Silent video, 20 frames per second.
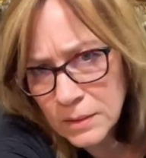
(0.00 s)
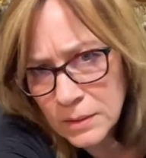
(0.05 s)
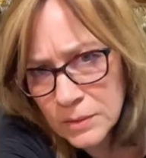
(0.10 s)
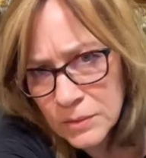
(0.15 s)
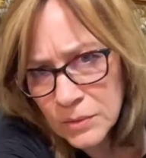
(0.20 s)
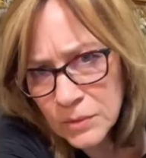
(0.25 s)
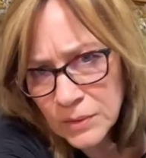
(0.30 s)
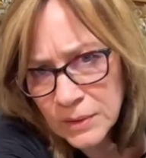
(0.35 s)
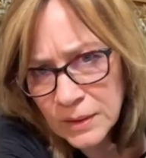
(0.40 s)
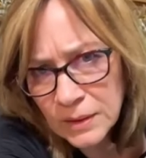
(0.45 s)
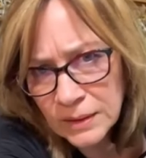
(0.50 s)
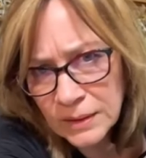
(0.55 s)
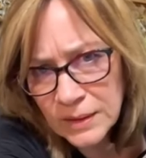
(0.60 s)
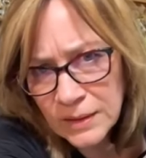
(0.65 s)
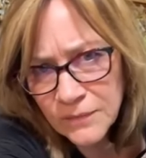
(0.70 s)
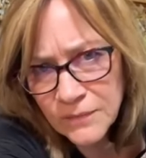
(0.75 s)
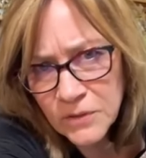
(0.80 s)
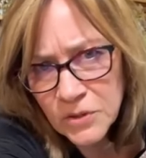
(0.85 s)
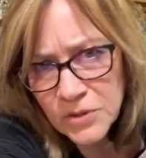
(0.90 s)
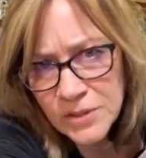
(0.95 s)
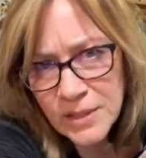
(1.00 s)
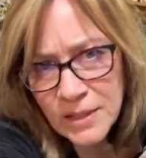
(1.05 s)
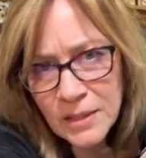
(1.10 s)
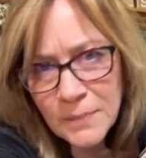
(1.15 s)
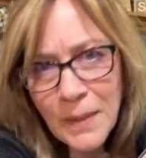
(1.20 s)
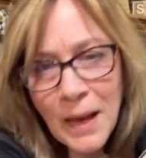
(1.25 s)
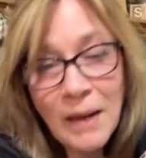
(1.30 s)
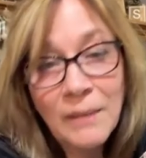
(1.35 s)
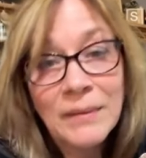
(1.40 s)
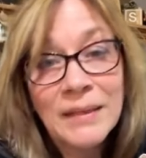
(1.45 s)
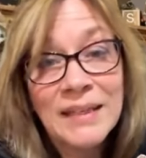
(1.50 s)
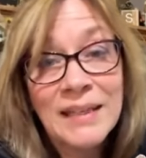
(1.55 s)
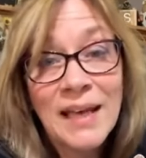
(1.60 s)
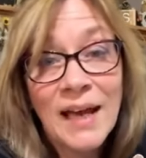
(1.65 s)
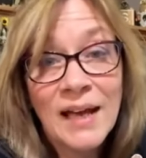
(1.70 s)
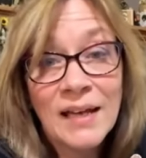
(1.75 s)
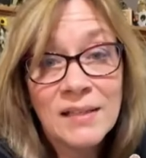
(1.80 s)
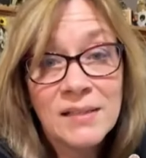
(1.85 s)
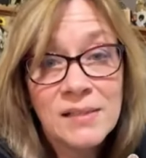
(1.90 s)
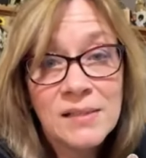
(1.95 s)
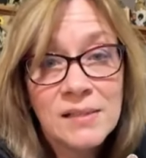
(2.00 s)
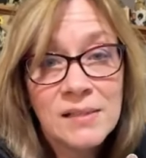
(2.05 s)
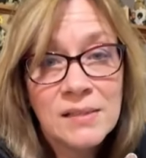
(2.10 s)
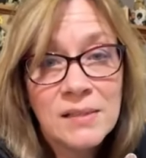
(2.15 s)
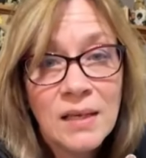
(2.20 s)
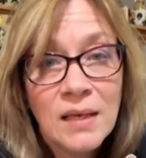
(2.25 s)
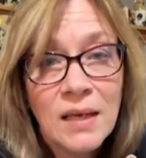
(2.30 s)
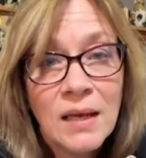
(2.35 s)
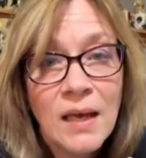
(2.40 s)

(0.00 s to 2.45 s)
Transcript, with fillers: Did you, the lifters on the bottom? Yes.